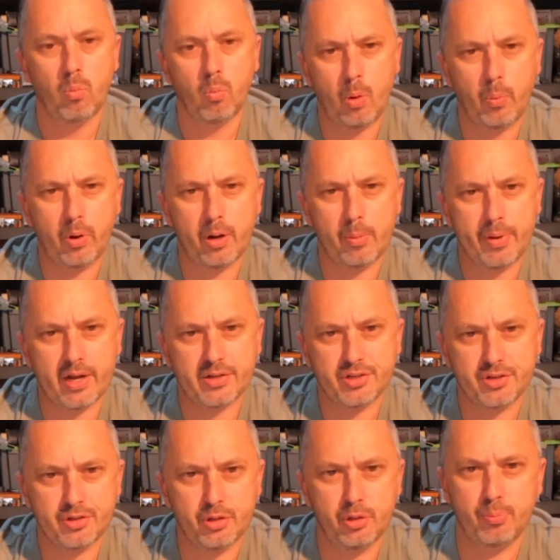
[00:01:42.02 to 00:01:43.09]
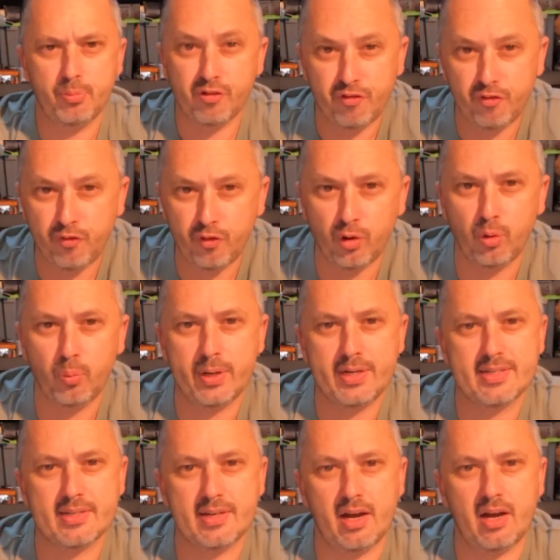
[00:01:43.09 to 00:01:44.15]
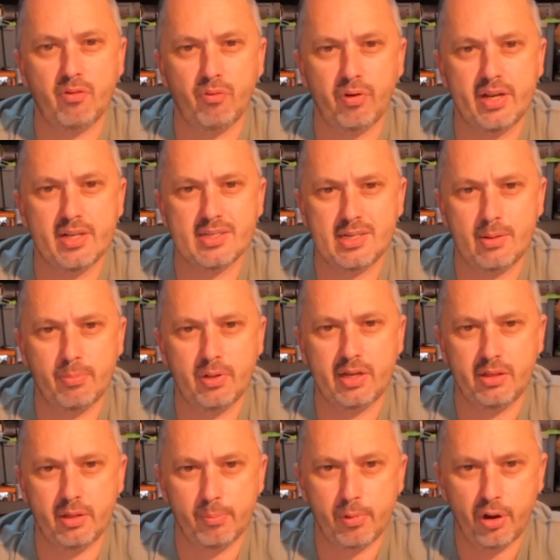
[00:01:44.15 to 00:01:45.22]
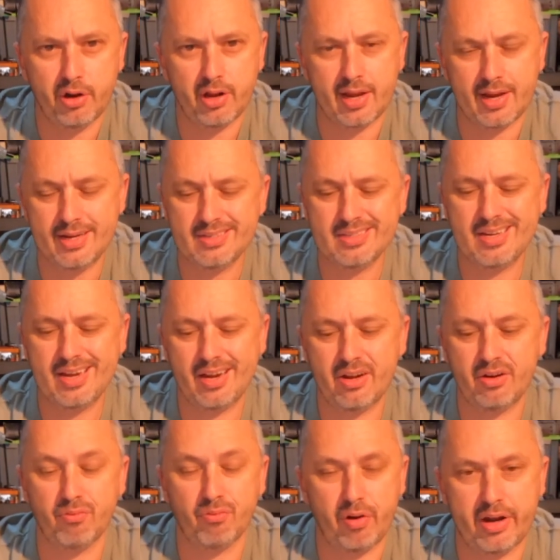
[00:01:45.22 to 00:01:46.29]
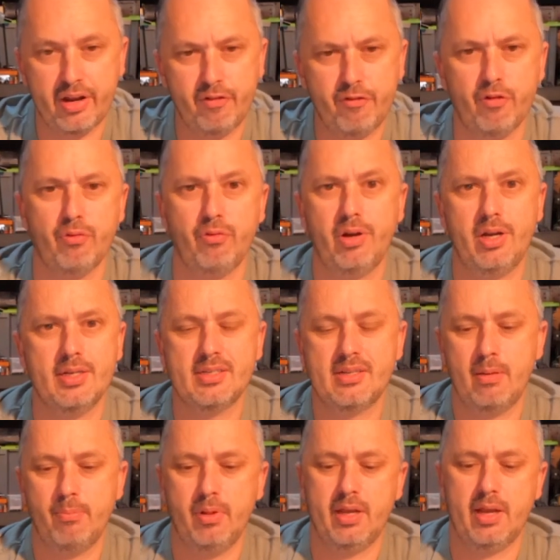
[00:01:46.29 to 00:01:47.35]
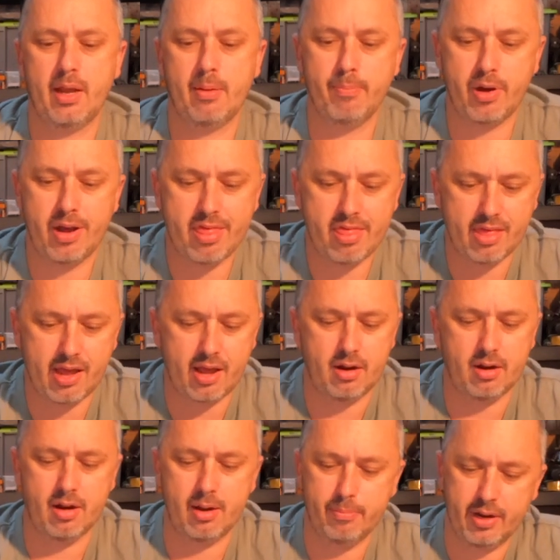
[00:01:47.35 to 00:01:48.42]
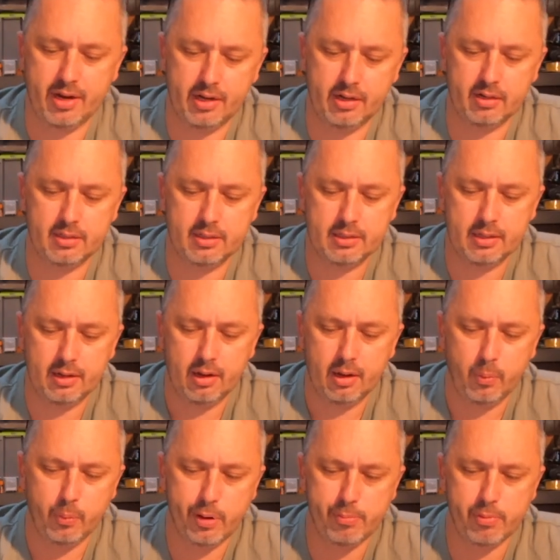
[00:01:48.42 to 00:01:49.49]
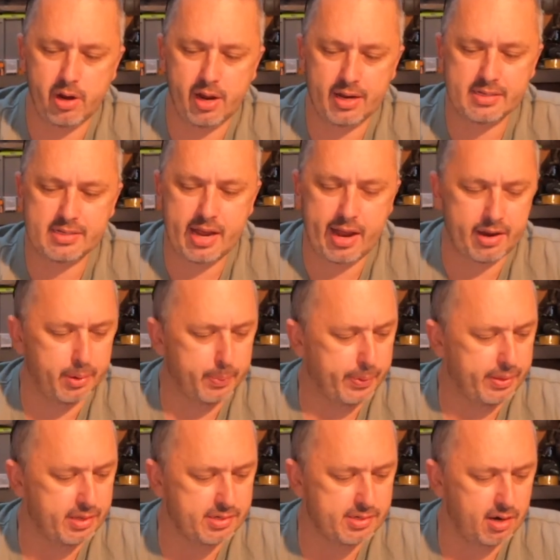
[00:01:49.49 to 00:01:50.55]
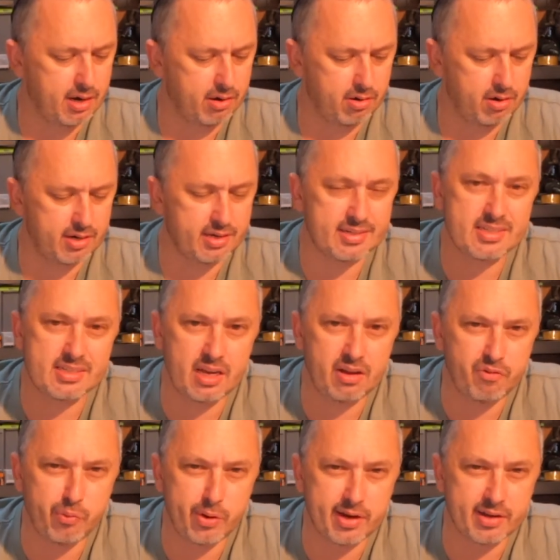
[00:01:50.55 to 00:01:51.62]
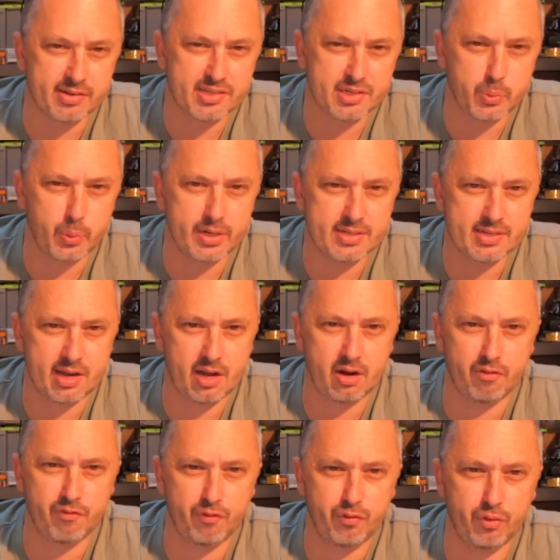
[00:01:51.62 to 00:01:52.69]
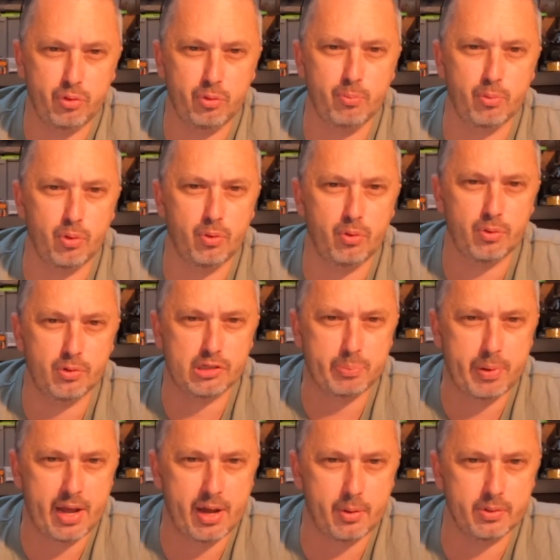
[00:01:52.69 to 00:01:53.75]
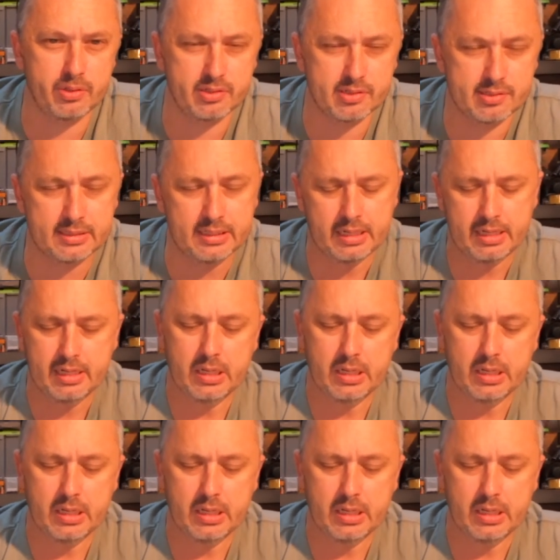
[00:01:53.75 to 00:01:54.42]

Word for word: what we're about to do before we start reassembling the motor is get it ready for reassembly and by that I mean we might attack it with a die grinder. See if we can squeeze out a few more horsepowers